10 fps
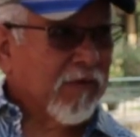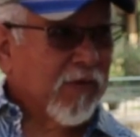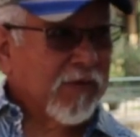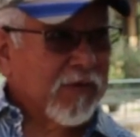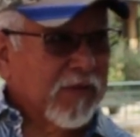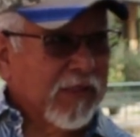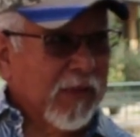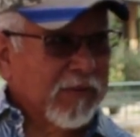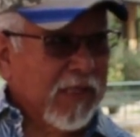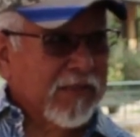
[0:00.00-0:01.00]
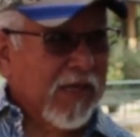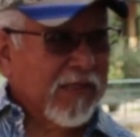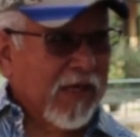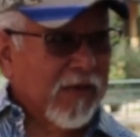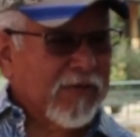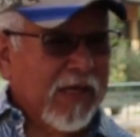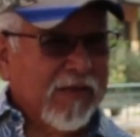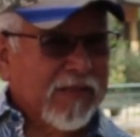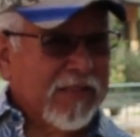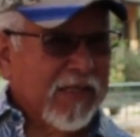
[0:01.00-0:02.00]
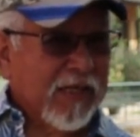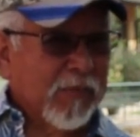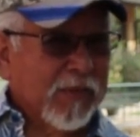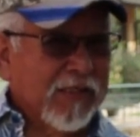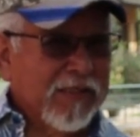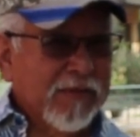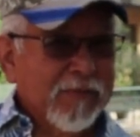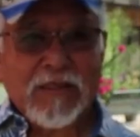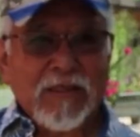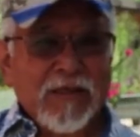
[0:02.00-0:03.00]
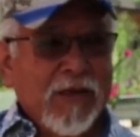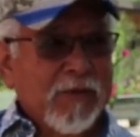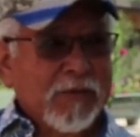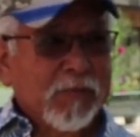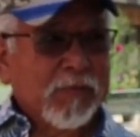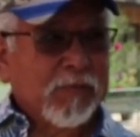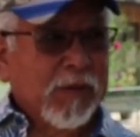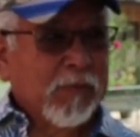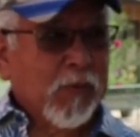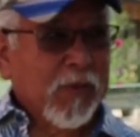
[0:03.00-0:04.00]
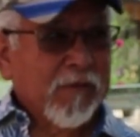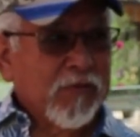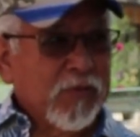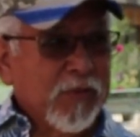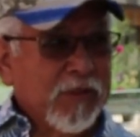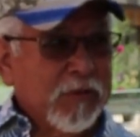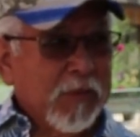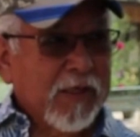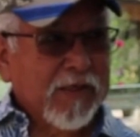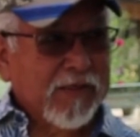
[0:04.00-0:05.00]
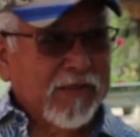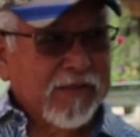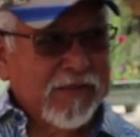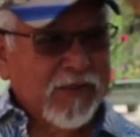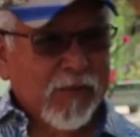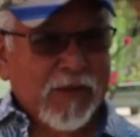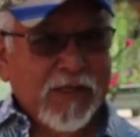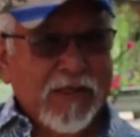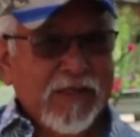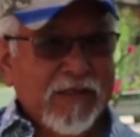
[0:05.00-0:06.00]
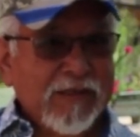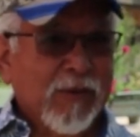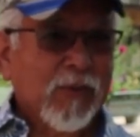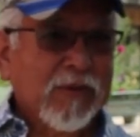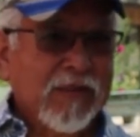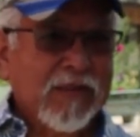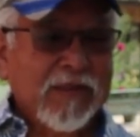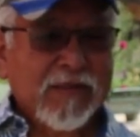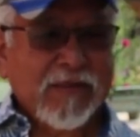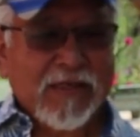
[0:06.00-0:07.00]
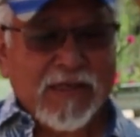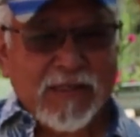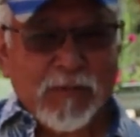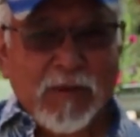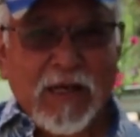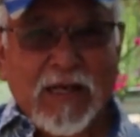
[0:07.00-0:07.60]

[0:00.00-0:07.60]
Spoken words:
First, and that was outside the city limits. I was probably one of 2 Hispanic children in my